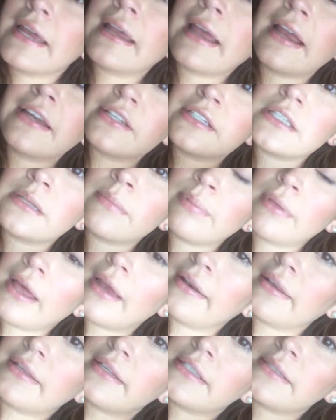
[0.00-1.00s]
like I just
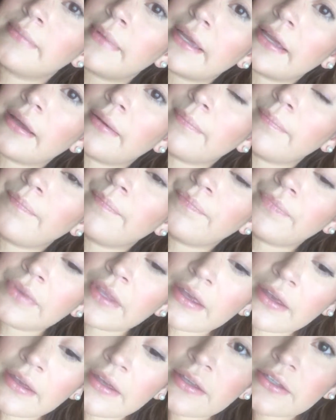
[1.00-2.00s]
applied this makeup.
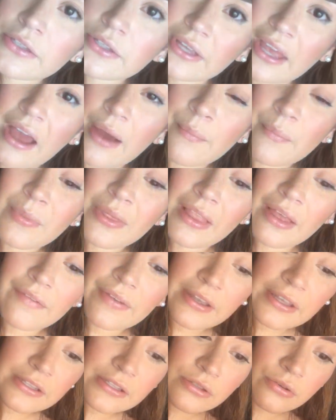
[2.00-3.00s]
So yeah, I'm
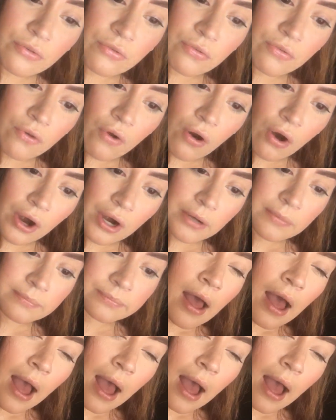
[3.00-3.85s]
loving it so far.